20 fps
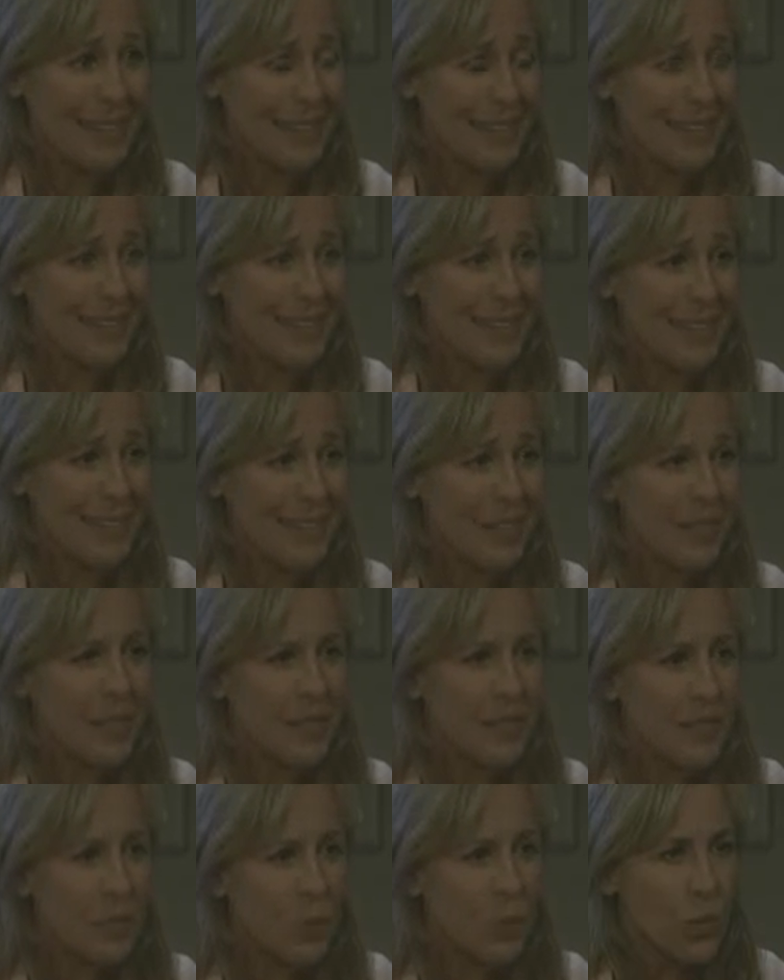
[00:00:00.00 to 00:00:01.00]
and,
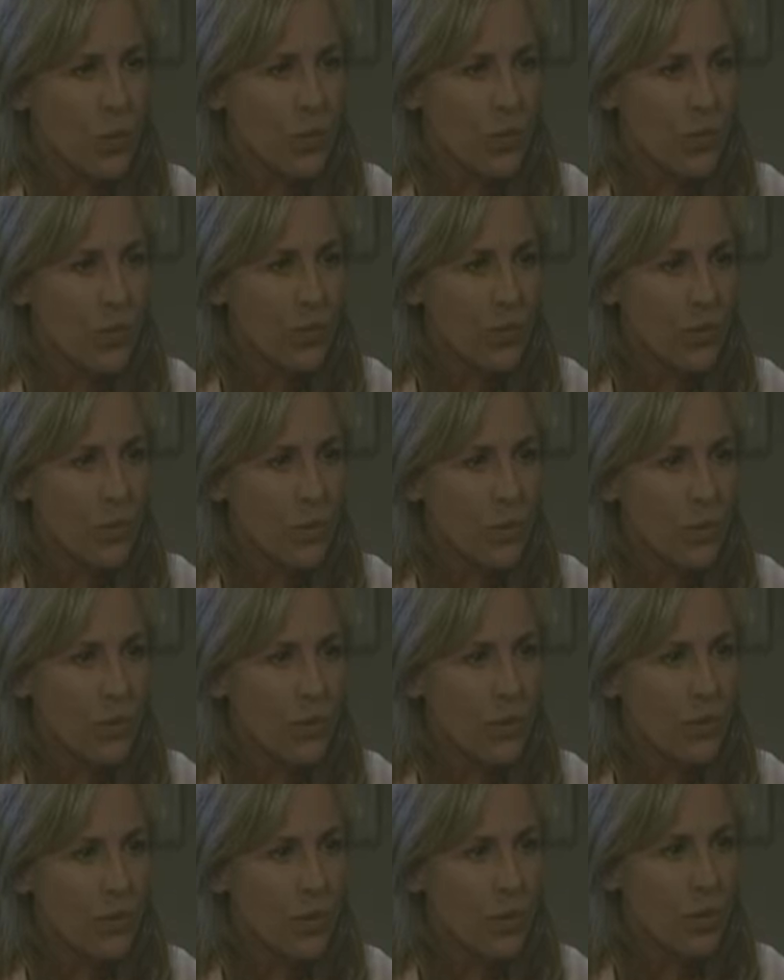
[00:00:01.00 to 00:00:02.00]
and that he's a wonderful
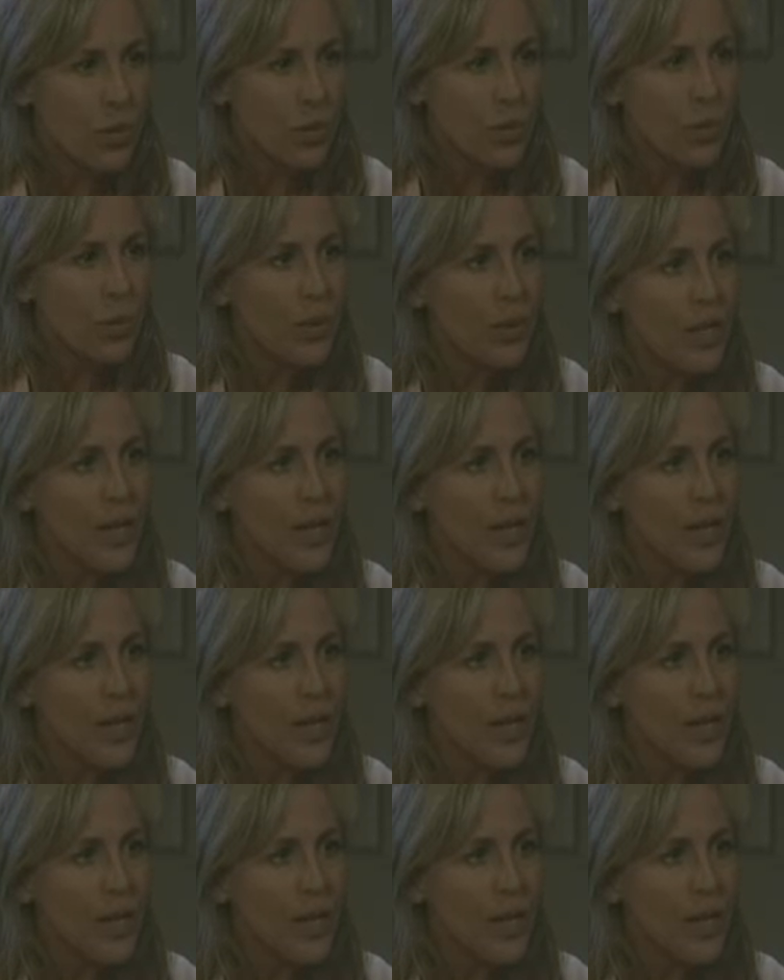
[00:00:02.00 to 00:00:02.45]
brother to you,